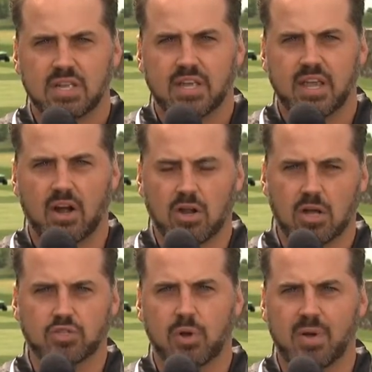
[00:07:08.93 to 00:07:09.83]
in our
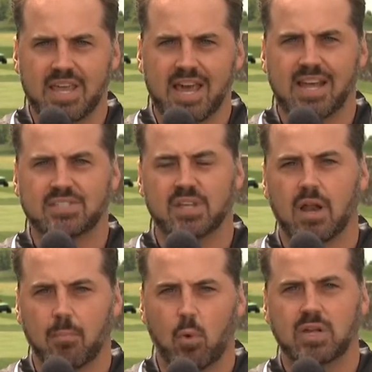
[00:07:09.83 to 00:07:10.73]
country, but yet it's the
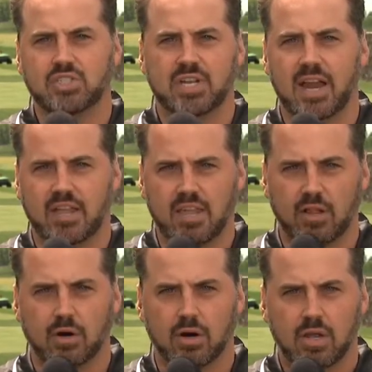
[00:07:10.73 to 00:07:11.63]
#1 genetic
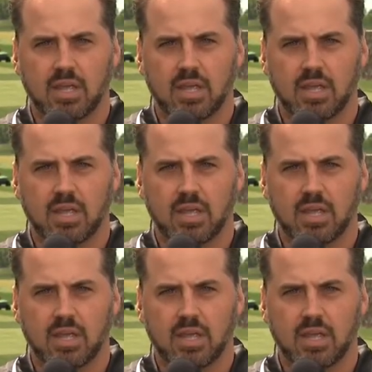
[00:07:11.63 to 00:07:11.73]
killer